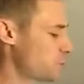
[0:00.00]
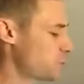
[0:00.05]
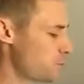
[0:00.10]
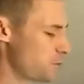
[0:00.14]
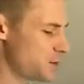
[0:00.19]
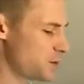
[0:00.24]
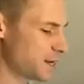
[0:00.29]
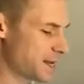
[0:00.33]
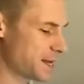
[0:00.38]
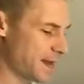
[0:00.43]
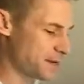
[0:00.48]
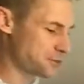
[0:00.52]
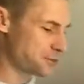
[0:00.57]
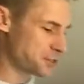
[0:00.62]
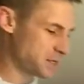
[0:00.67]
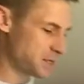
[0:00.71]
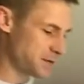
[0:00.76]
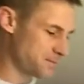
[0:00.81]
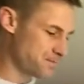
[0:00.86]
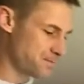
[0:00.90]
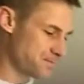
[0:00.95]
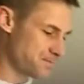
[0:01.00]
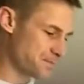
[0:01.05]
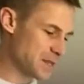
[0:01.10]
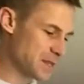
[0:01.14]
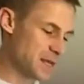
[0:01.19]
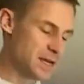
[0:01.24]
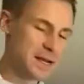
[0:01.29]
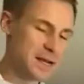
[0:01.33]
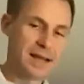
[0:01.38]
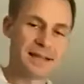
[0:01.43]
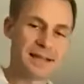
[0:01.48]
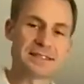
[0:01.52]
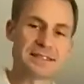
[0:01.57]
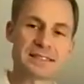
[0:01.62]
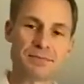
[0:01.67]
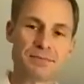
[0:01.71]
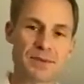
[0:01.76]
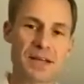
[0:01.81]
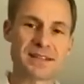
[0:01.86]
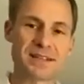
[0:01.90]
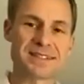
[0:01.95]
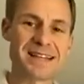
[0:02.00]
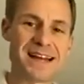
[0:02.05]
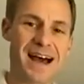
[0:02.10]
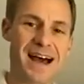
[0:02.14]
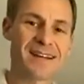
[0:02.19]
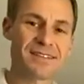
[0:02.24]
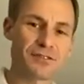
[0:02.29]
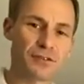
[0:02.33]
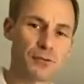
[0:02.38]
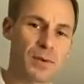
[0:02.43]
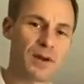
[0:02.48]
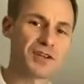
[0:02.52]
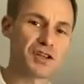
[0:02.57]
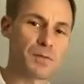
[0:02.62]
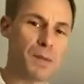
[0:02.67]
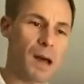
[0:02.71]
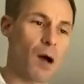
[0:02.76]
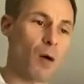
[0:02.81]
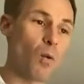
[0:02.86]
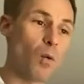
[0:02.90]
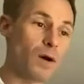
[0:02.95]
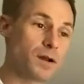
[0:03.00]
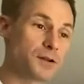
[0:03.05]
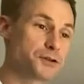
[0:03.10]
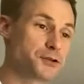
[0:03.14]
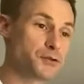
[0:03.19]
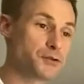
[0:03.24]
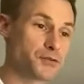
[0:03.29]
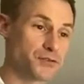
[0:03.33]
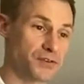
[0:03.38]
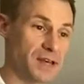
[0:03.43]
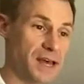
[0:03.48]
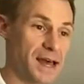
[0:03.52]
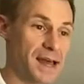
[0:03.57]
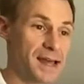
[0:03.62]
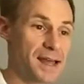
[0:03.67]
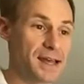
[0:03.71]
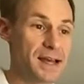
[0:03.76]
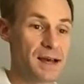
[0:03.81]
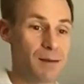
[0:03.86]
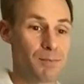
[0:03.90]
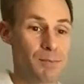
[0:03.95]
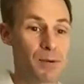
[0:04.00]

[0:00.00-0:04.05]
communication is not so much about what you say,